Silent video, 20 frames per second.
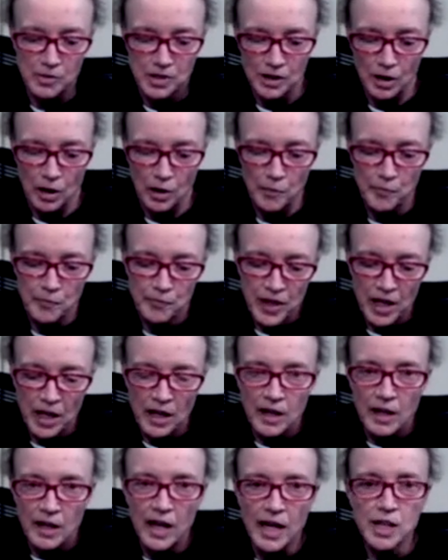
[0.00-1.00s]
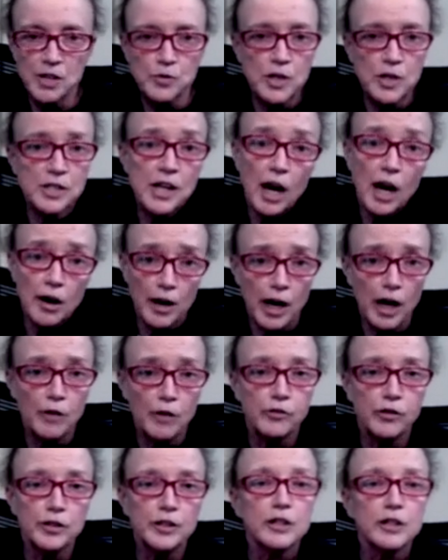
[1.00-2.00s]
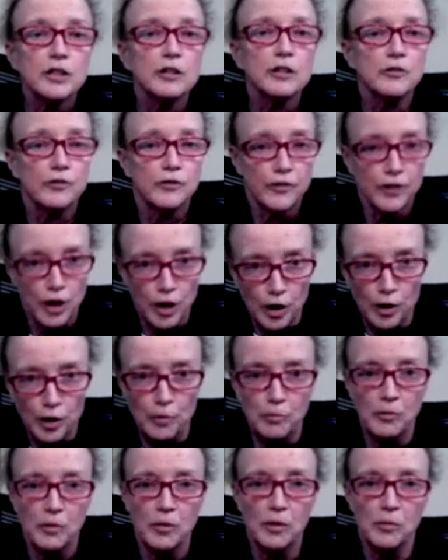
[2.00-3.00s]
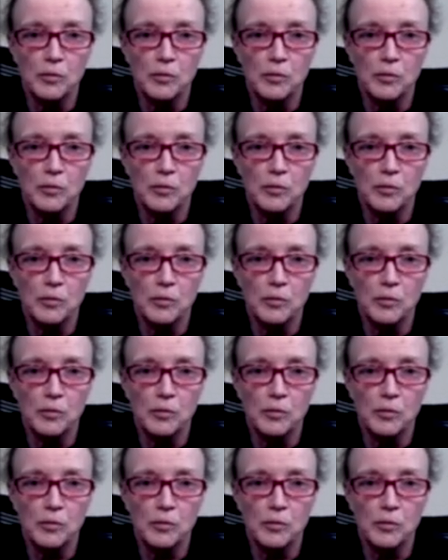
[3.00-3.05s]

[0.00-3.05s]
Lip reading: So X-rays are helpful to confirm,